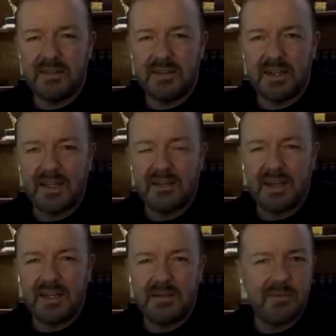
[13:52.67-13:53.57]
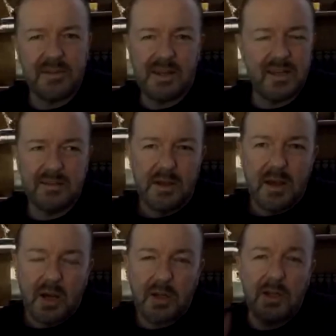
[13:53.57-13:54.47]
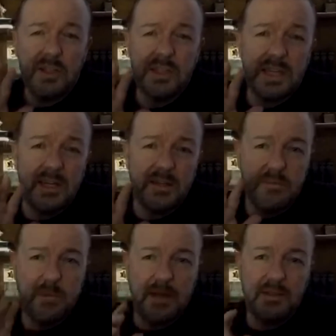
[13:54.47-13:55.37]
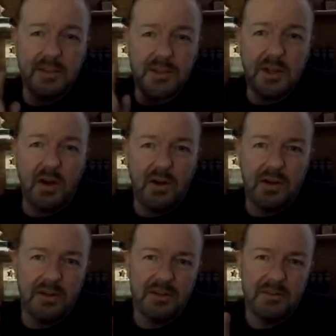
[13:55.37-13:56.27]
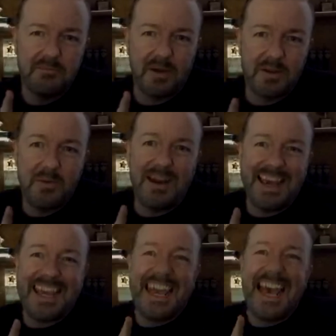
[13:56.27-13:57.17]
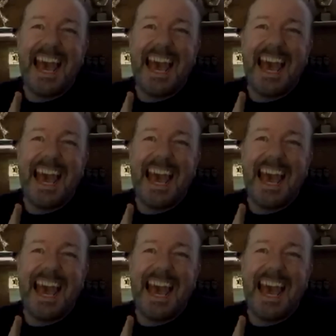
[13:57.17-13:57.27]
let you get in it, but no. Could I just say that Bella's a dog, by the way?